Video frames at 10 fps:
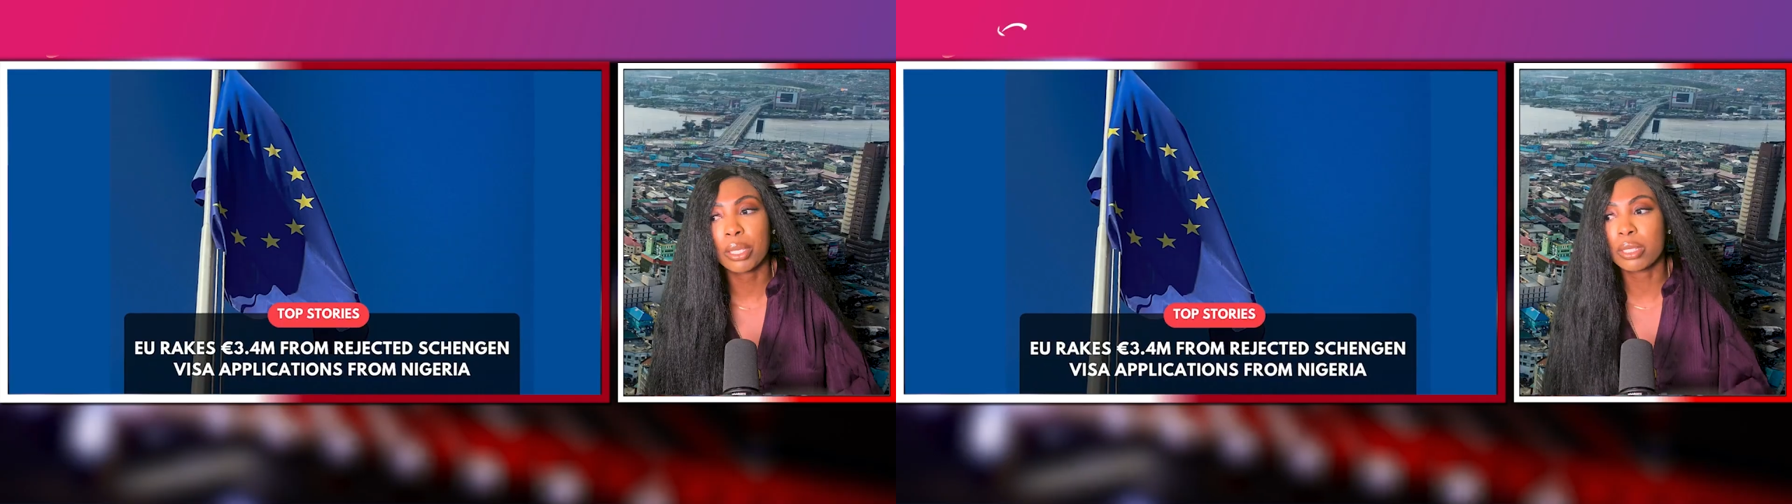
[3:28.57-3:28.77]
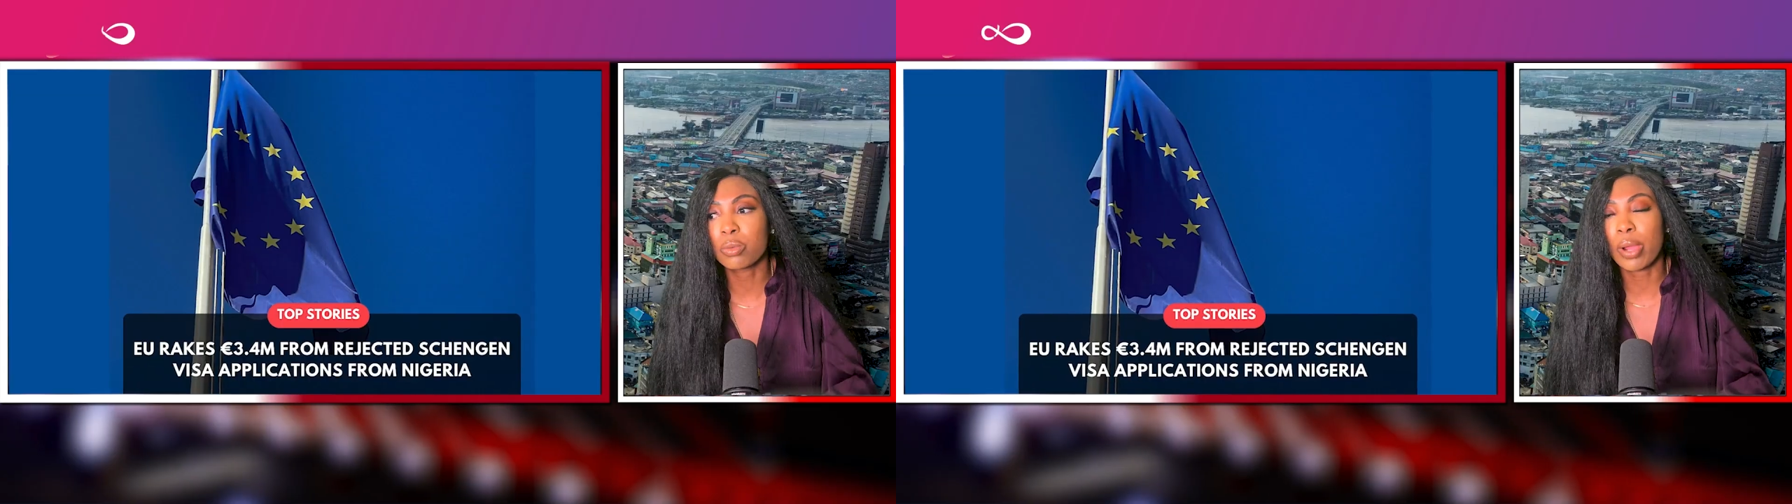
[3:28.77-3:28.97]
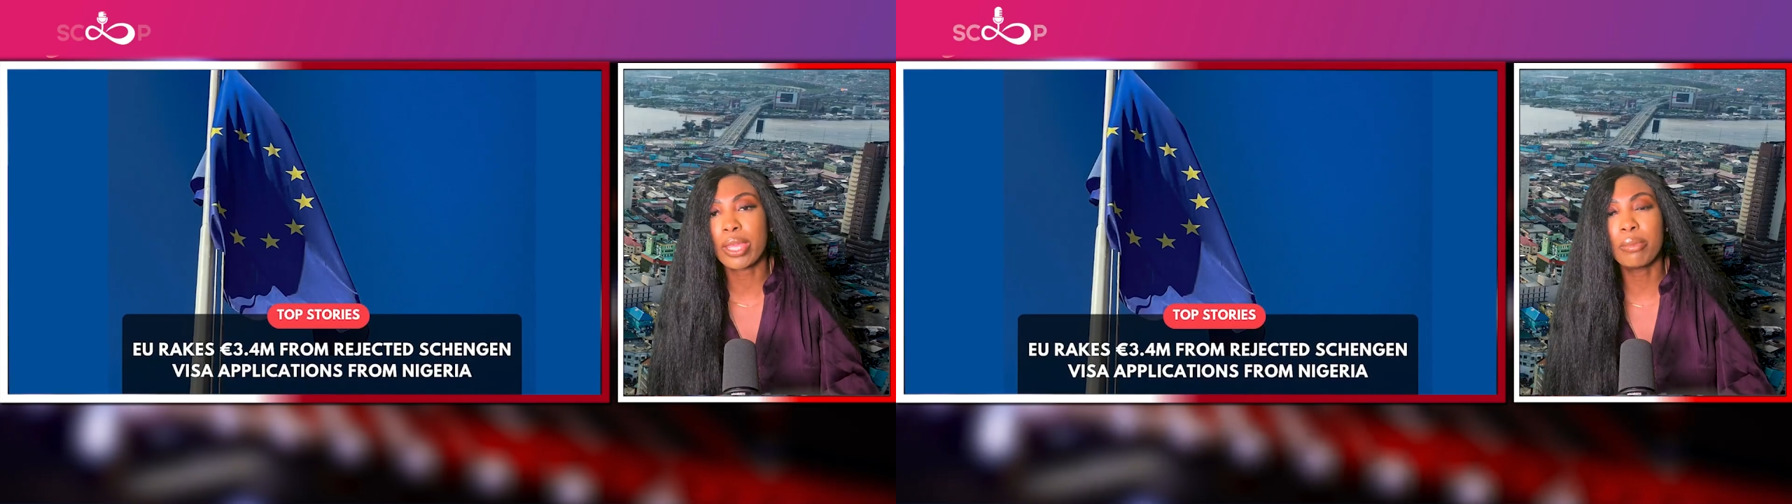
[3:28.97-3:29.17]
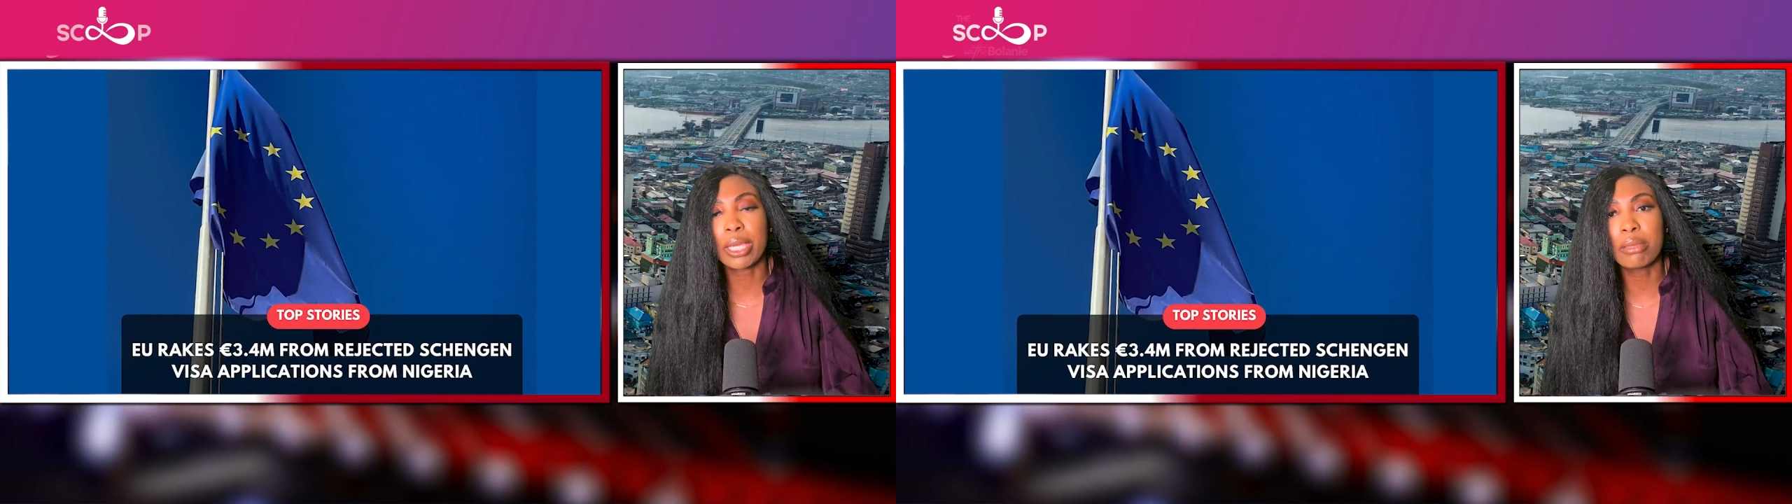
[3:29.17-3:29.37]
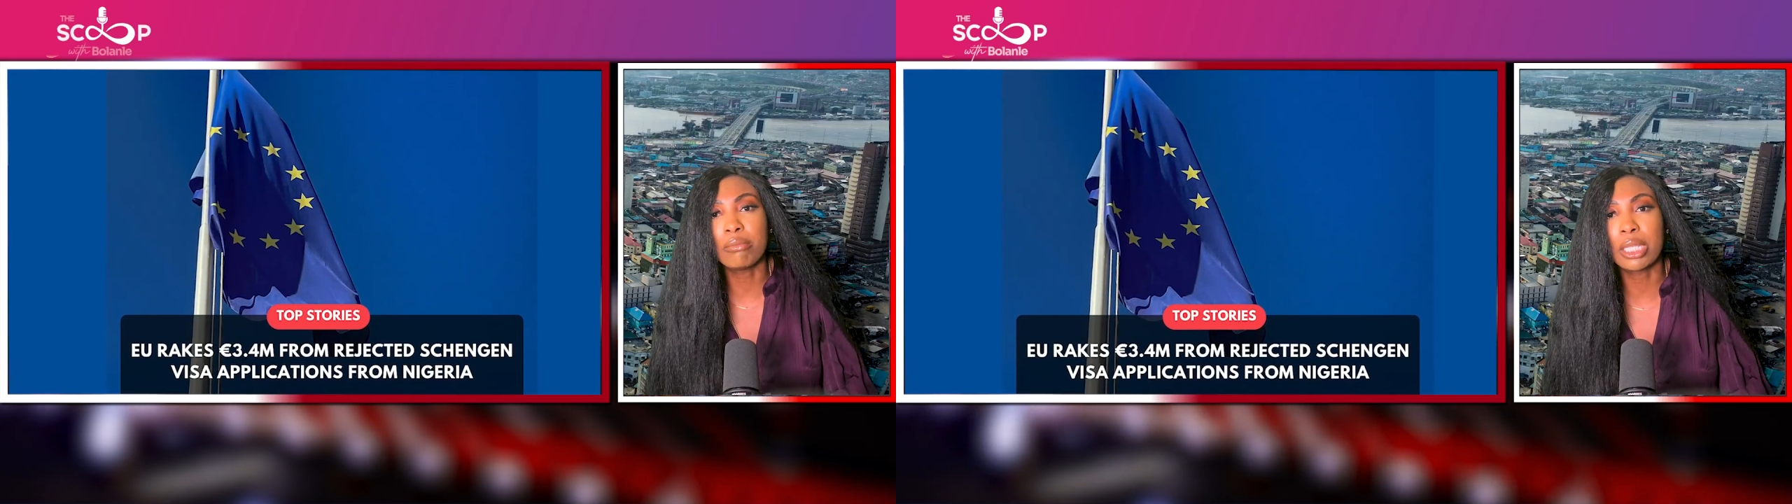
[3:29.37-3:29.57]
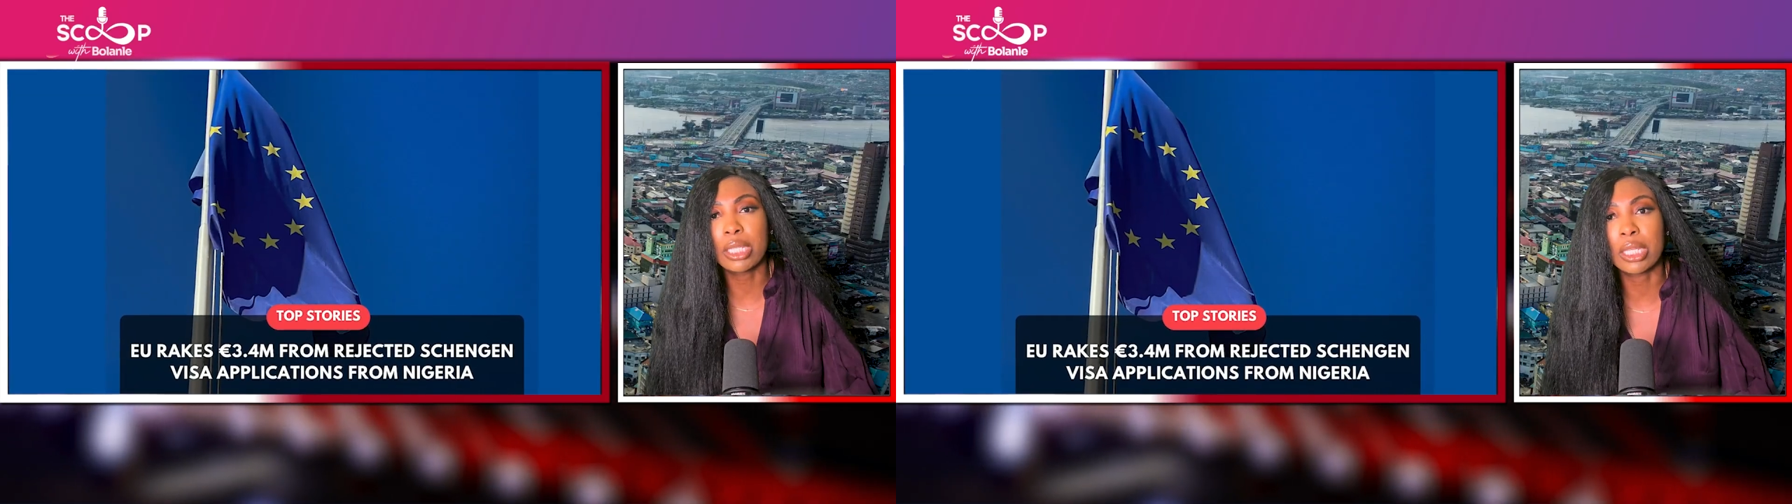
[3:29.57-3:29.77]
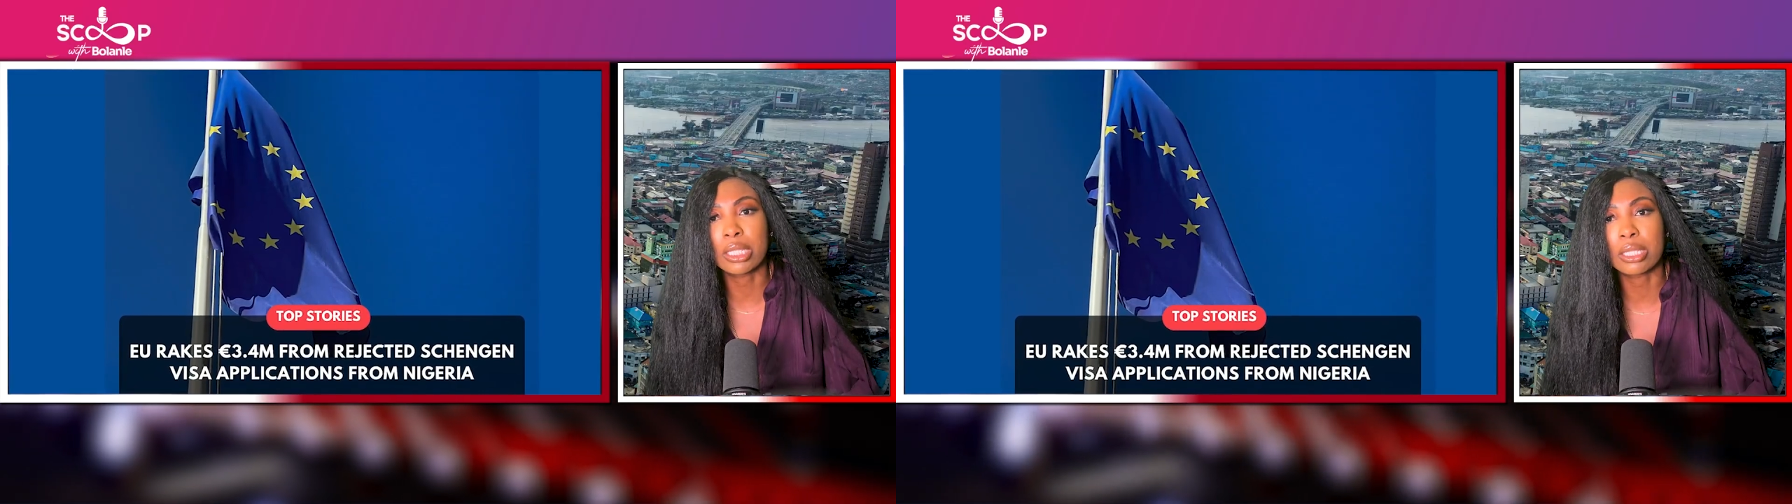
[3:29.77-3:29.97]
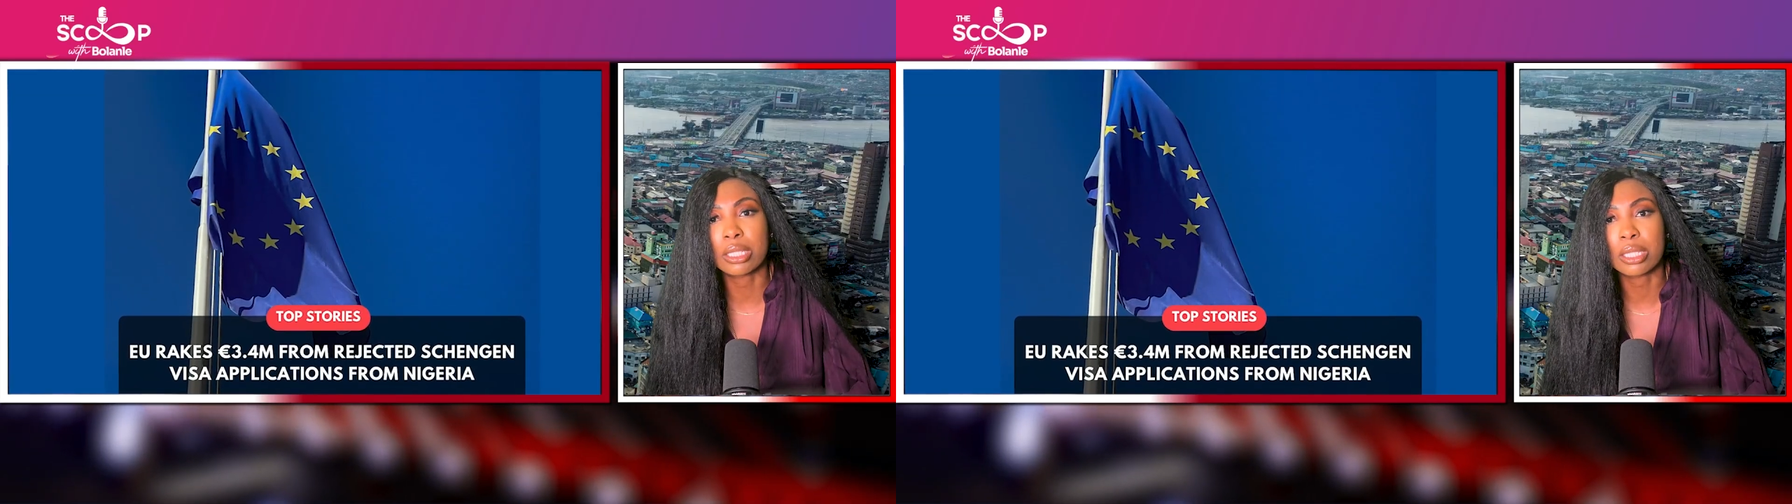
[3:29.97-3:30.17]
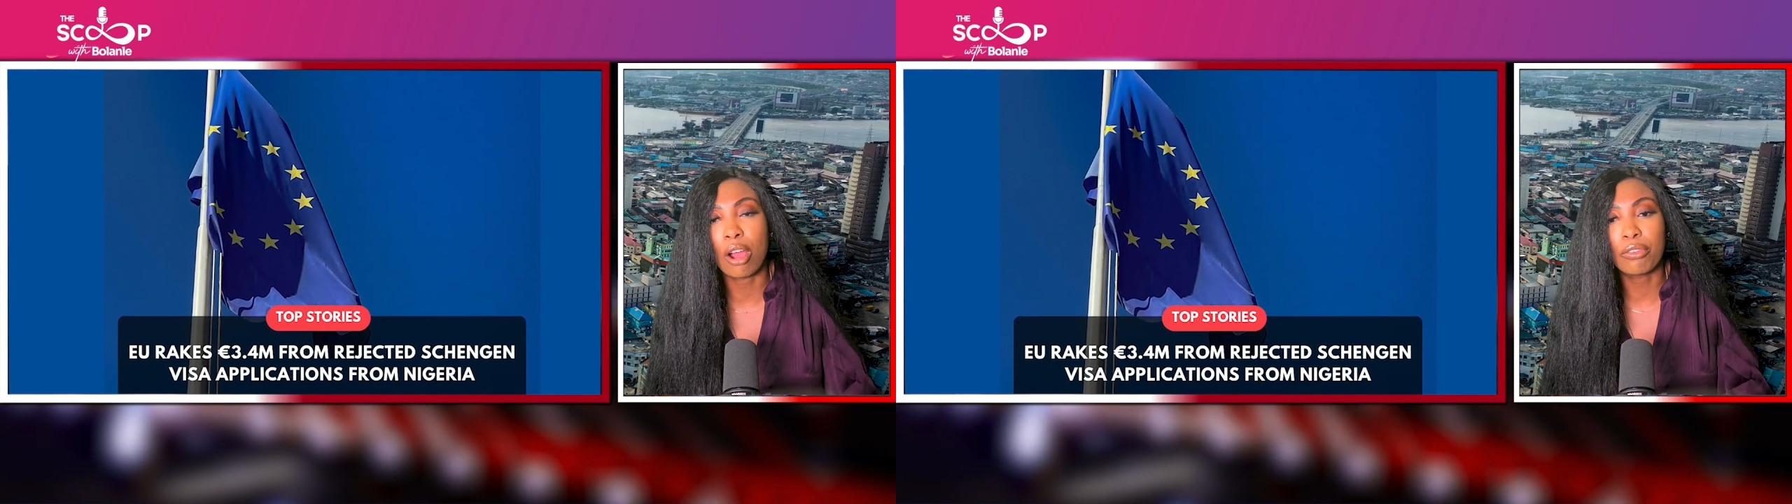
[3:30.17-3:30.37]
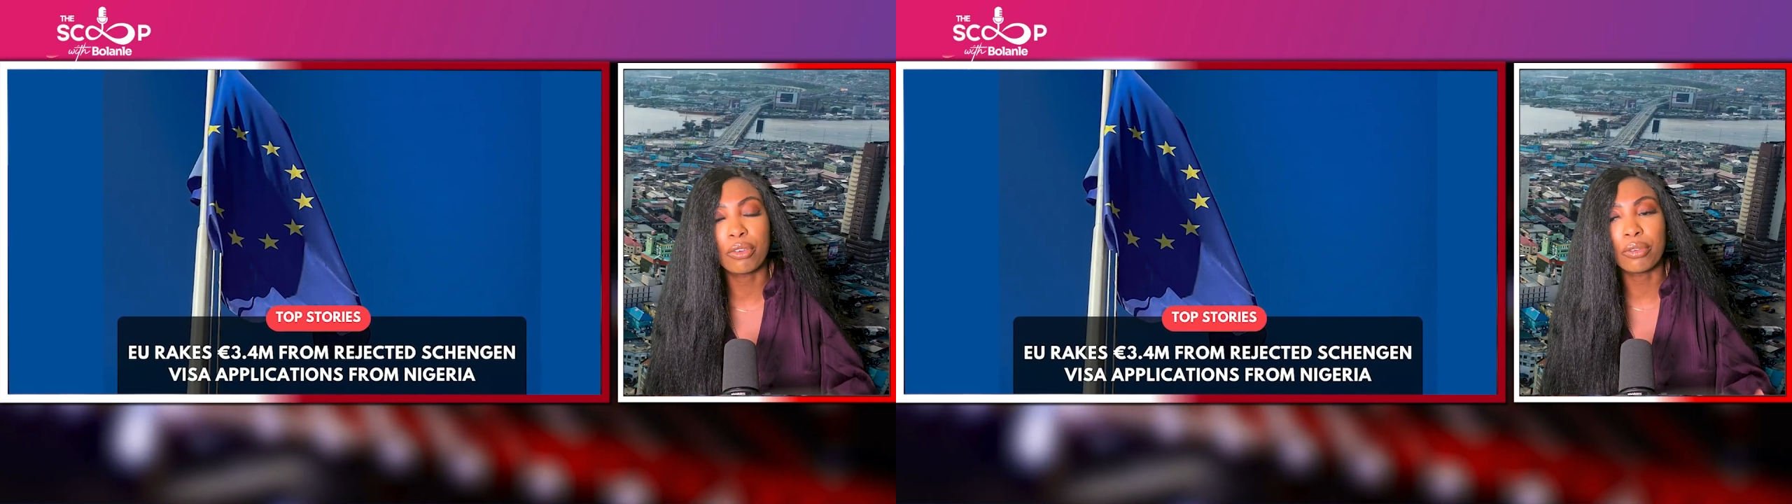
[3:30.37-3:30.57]
because why are you making millions
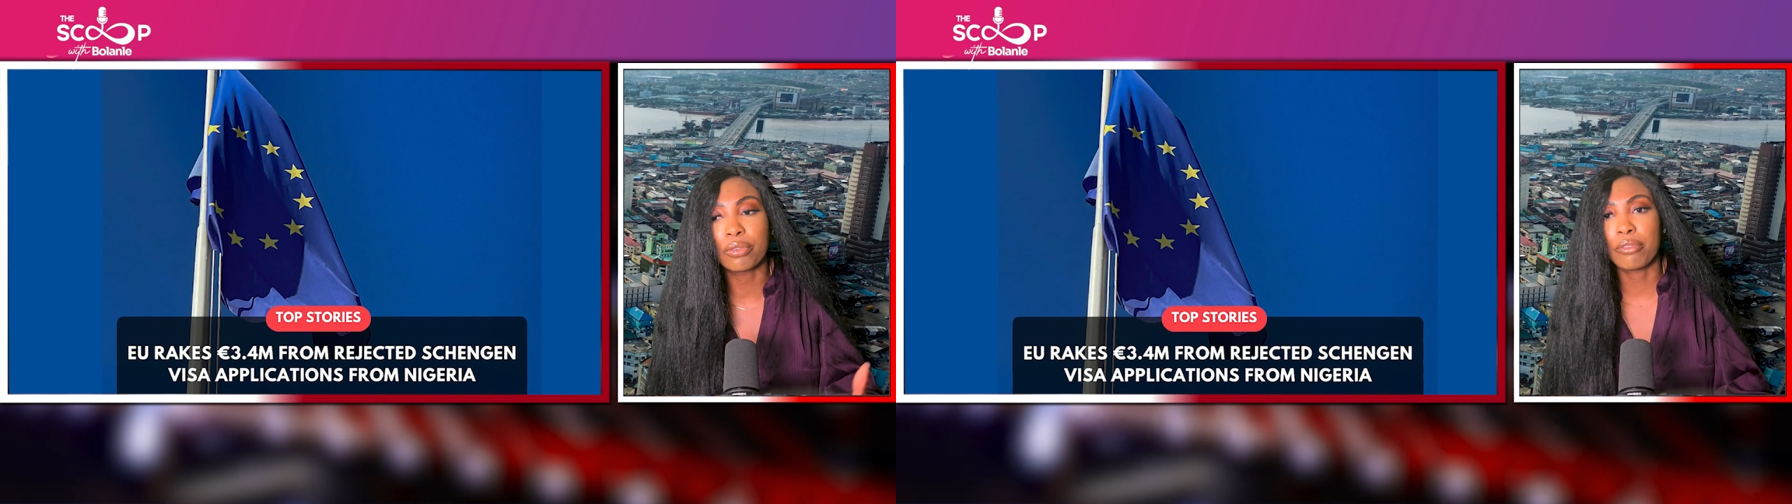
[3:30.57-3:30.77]
off of